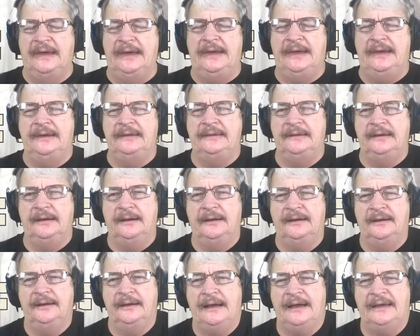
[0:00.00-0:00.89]
And
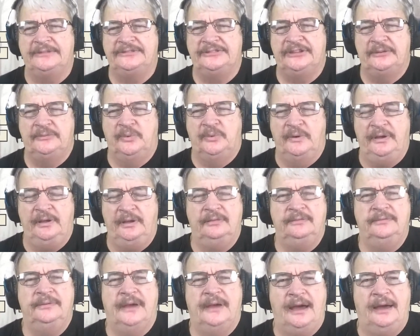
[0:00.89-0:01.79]
I said,
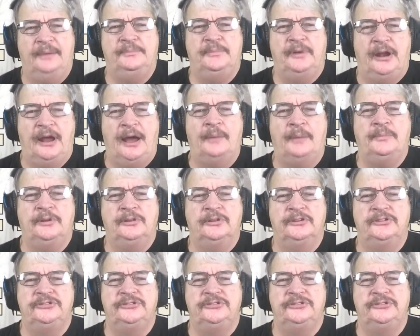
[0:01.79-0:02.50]
well, I'm gonna